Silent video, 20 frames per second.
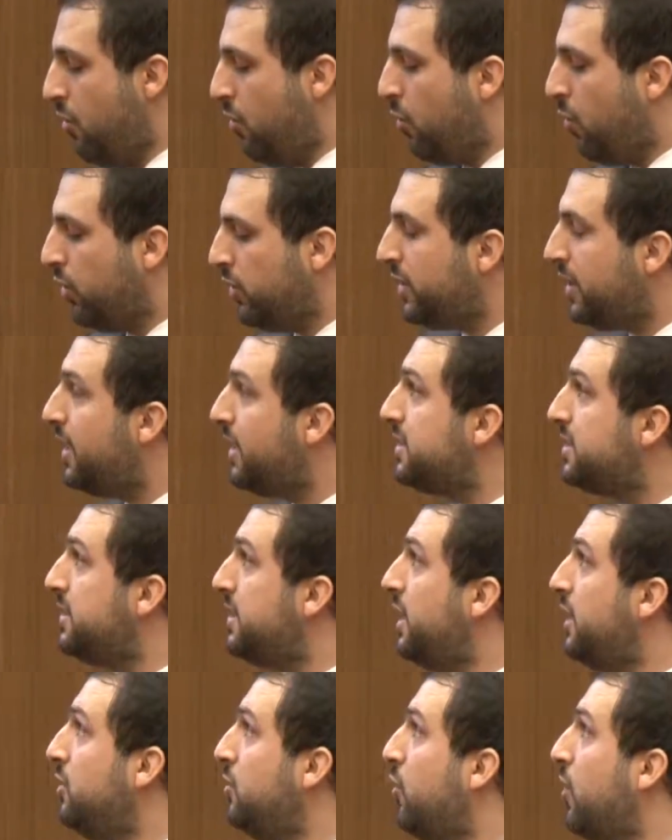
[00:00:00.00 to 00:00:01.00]
What else
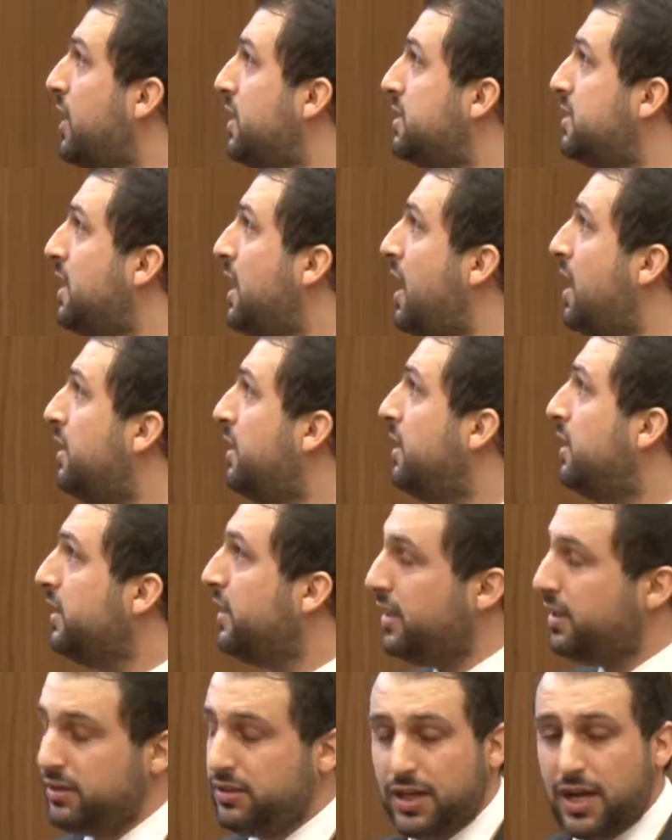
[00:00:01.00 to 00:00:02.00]
the EU has done?
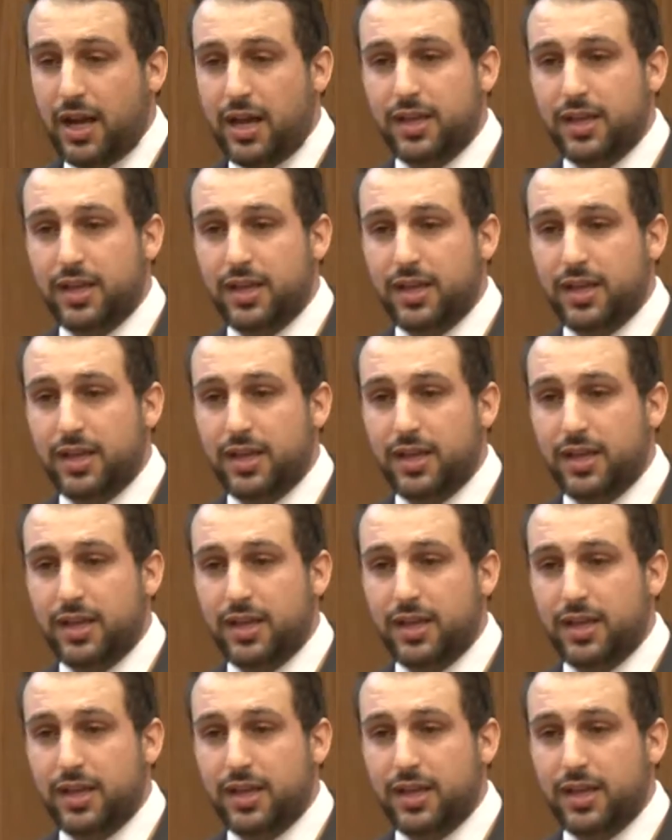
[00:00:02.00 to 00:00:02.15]
It